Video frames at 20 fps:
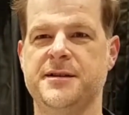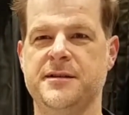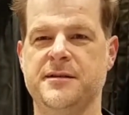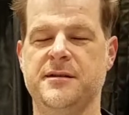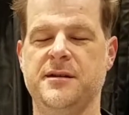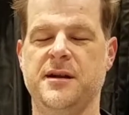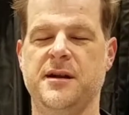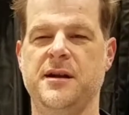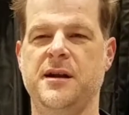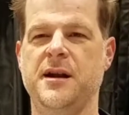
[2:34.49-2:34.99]

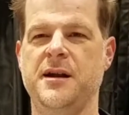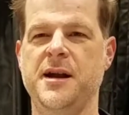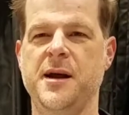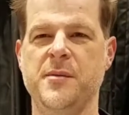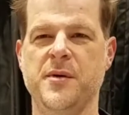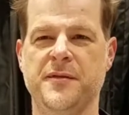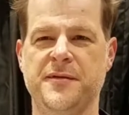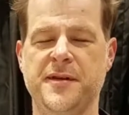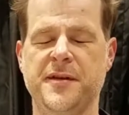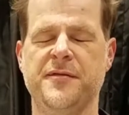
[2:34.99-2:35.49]
and a
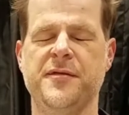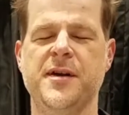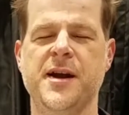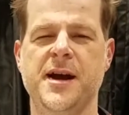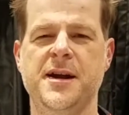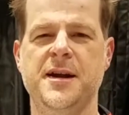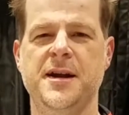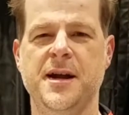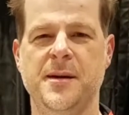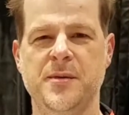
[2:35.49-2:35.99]
number of different
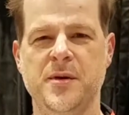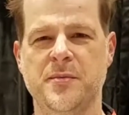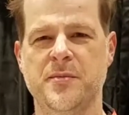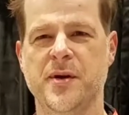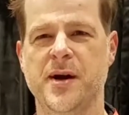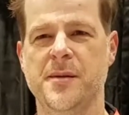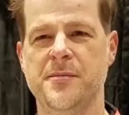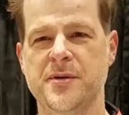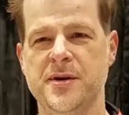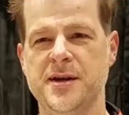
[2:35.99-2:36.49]
I D W
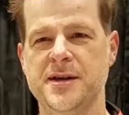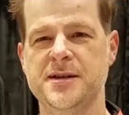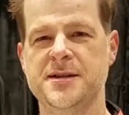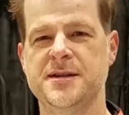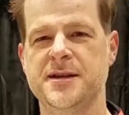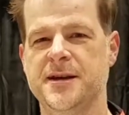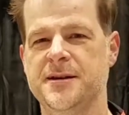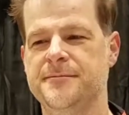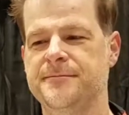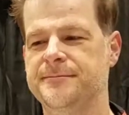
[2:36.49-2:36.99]
properties,
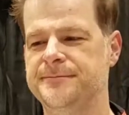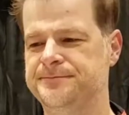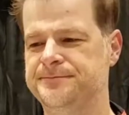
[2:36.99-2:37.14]
and